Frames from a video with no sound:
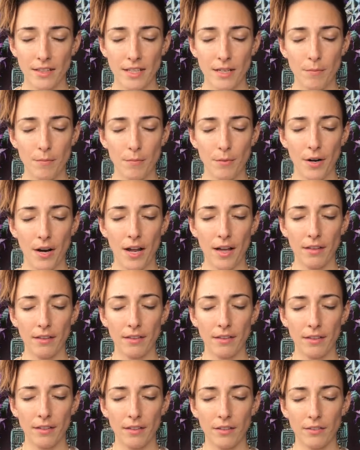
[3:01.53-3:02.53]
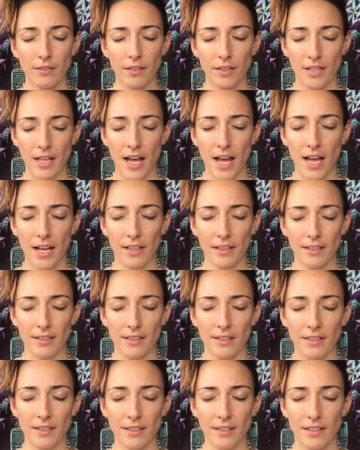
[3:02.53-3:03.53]
the deep breath,
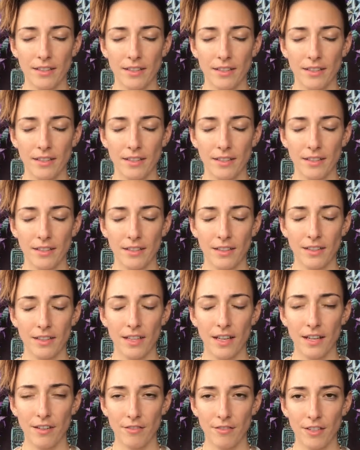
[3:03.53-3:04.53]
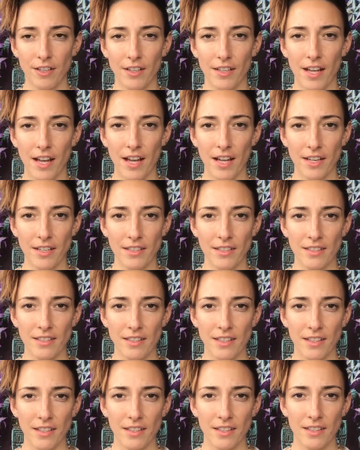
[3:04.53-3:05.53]
relax, and
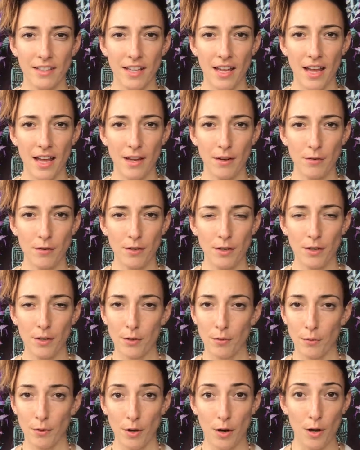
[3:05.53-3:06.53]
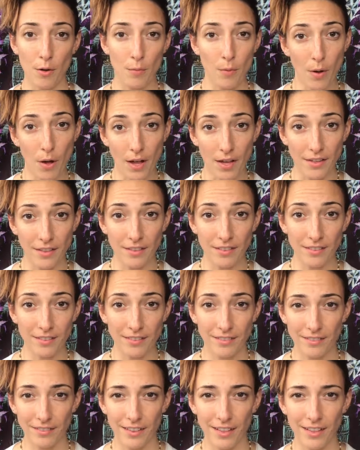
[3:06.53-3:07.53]
realize that we're all one,
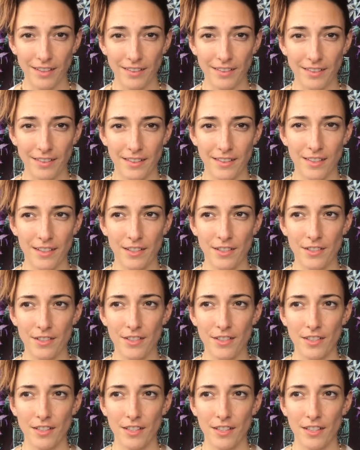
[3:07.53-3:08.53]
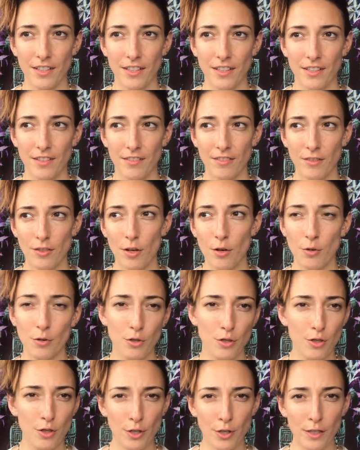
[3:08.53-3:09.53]
right? That there's no
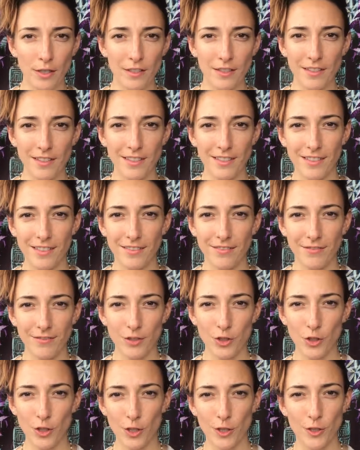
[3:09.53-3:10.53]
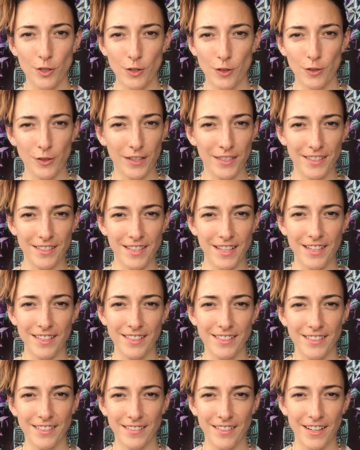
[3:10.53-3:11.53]
shoulds. Shoulds don't
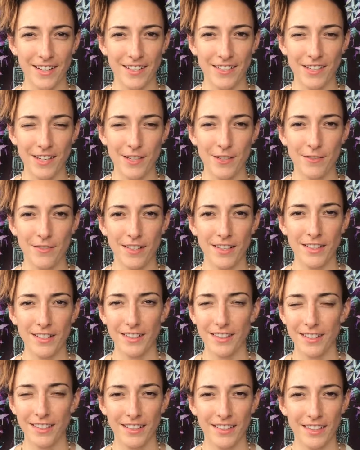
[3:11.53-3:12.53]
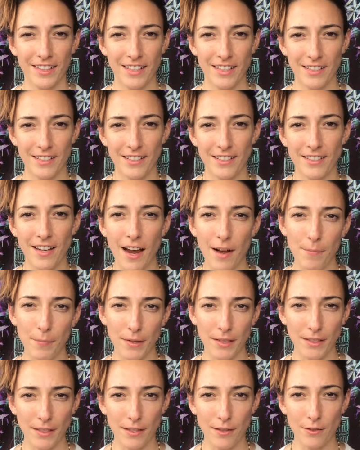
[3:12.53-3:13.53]
exist, right? Judgment is
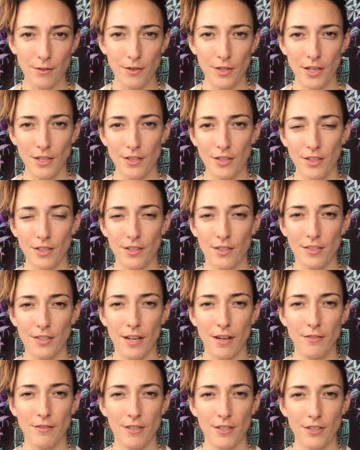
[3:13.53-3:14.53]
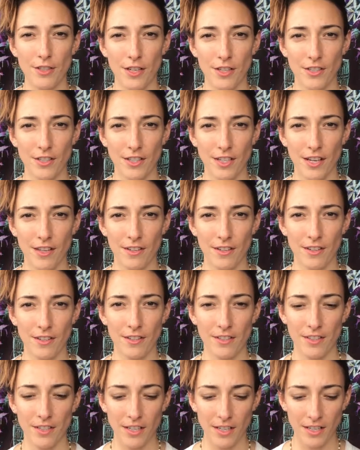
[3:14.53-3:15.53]
stopping you. Judging yourself and judging
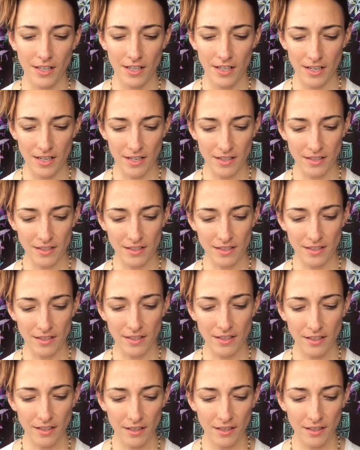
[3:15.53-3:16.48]
others is